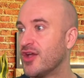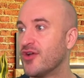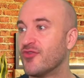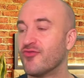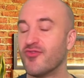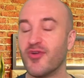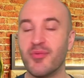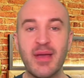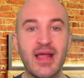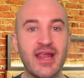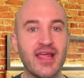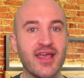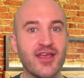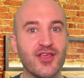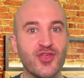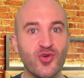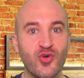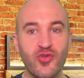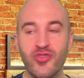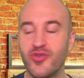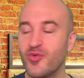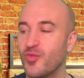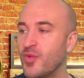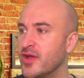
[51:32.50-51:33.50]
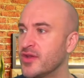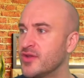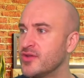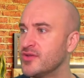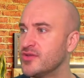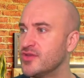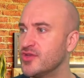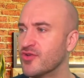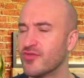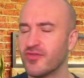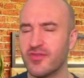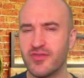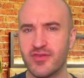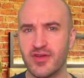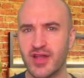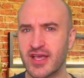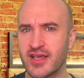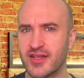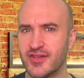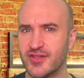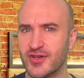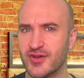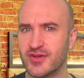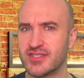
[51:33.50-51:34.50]
Romelia, you're the one, you're like
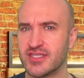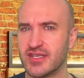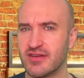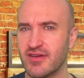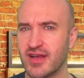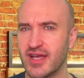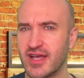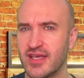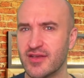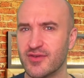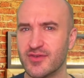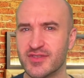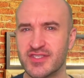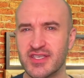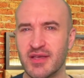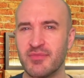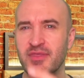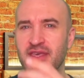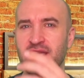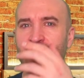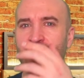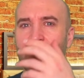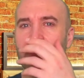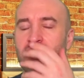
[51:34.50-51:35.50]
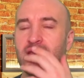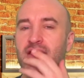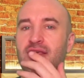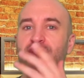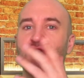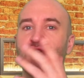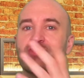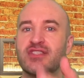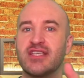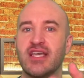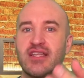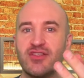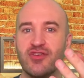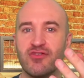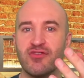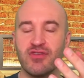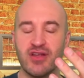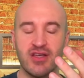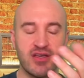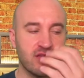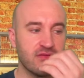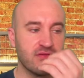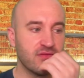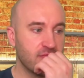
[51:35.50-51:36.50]
a doctor, right? Or something? You said you're
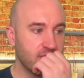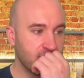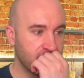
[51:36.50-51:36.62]
a